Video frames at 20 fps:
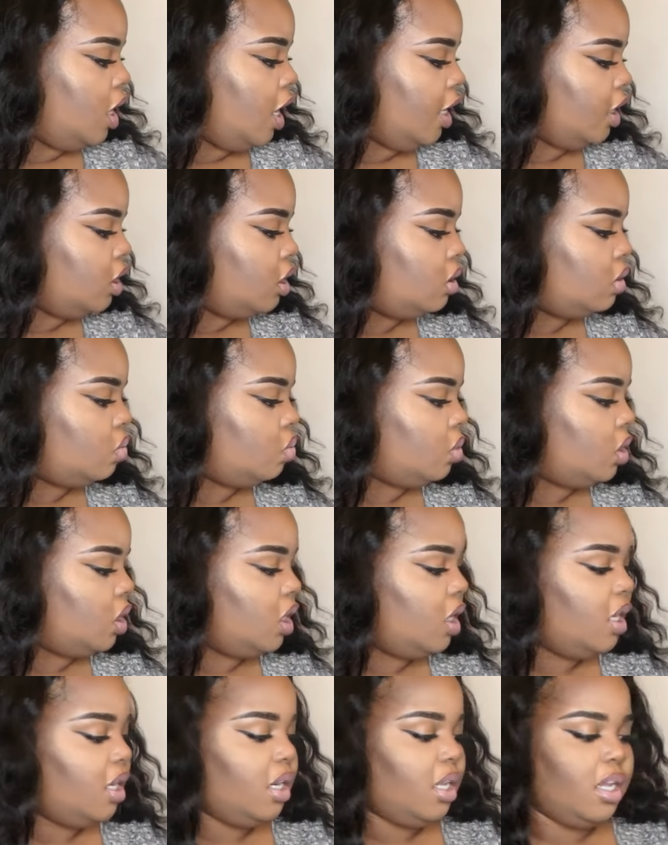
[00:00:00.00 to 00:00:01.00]
next
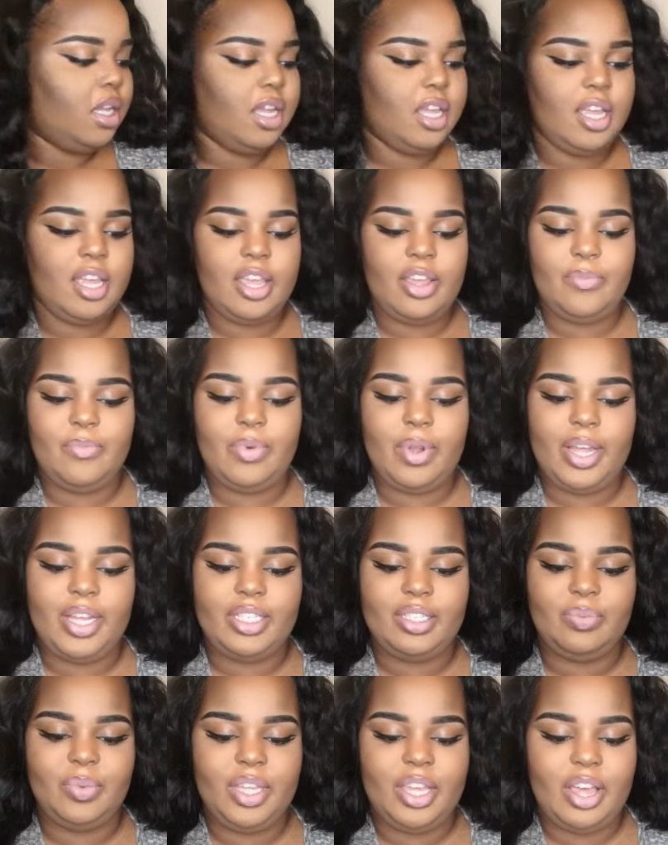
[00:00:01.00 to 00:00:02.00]
one
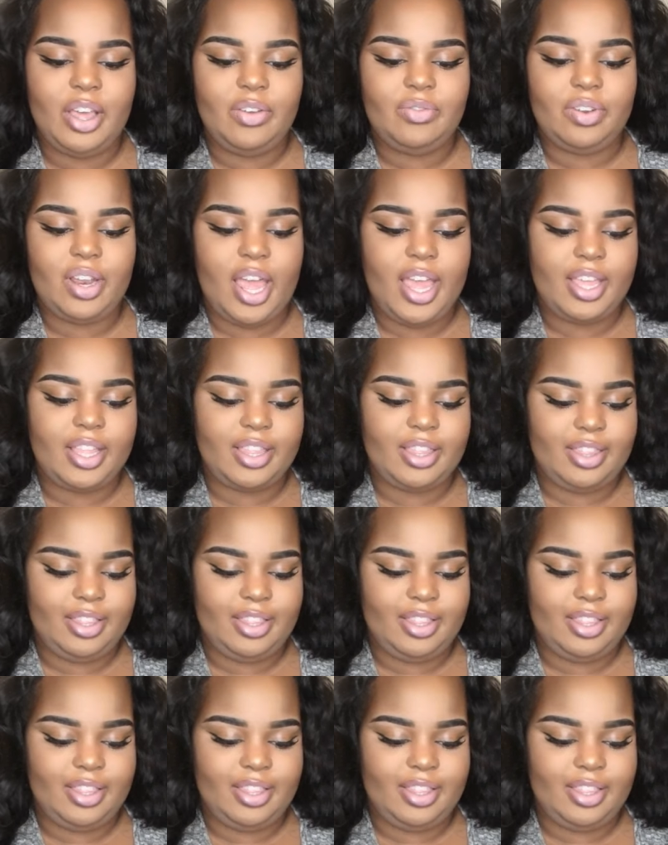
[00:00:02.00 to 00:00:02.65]
reminds me of, like,